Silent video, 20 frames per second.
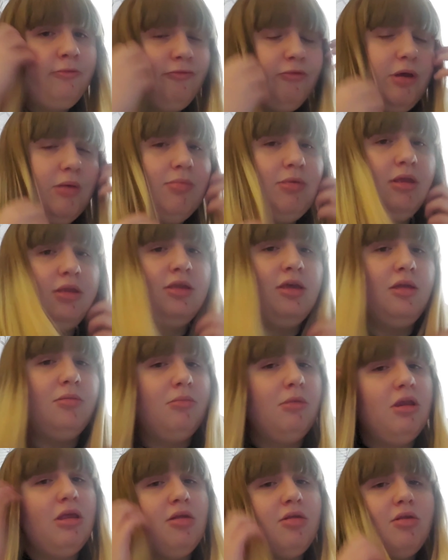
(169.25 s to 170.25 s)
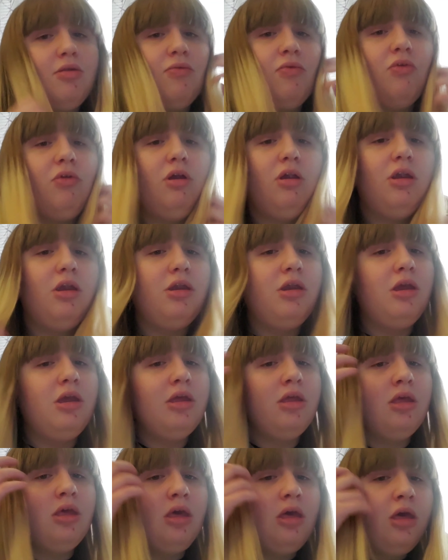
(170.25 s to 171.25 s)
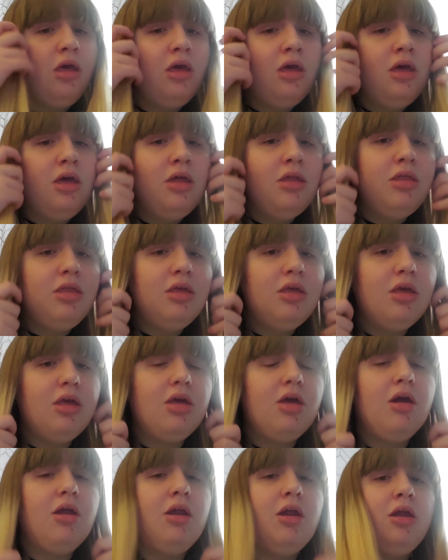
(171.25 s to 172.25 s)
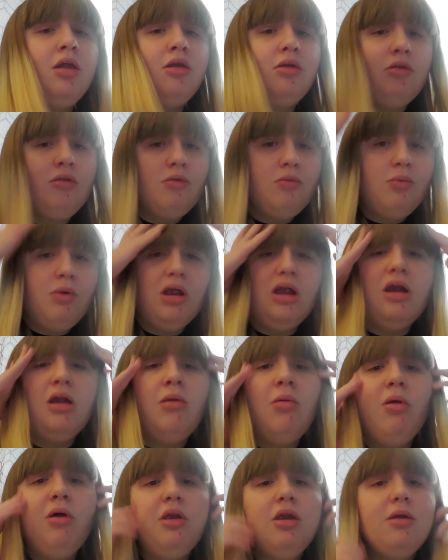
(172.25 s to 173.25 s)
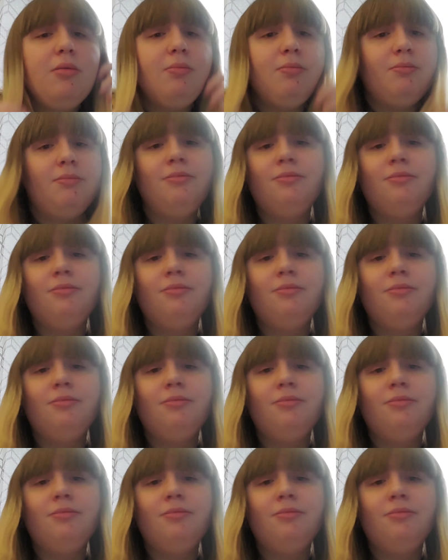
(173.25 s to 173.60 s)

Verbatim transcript: five to ten minutes of straightening it, I think I got it to where I want it.